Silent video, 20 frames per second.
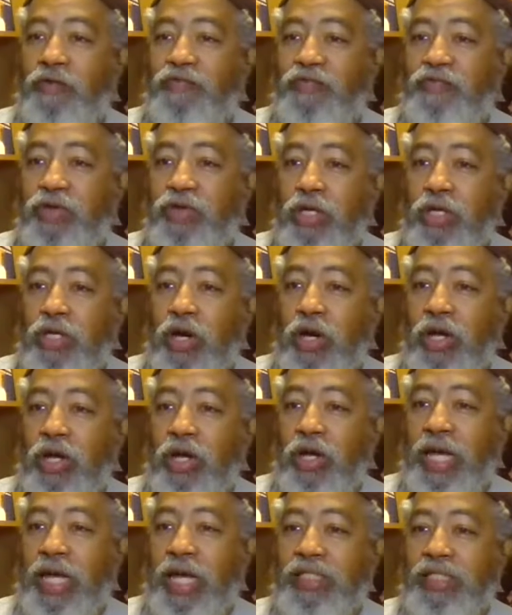off
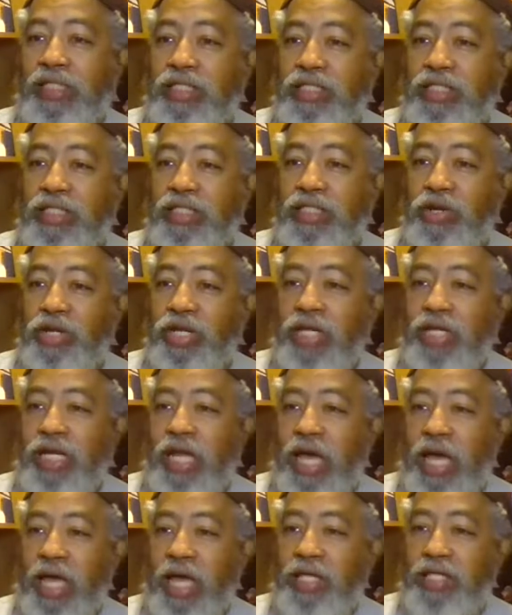on NASA's
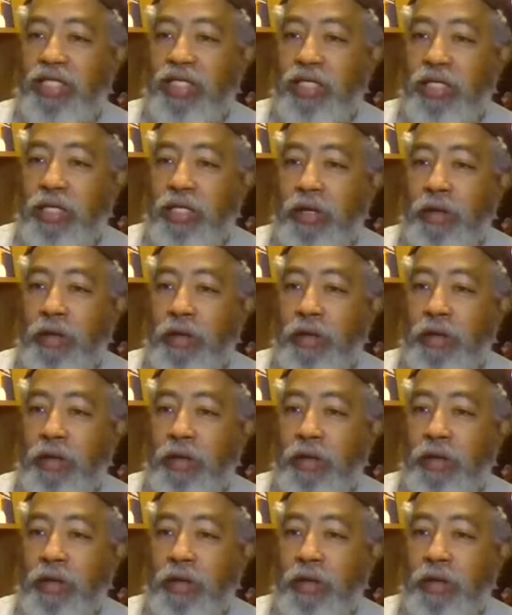39th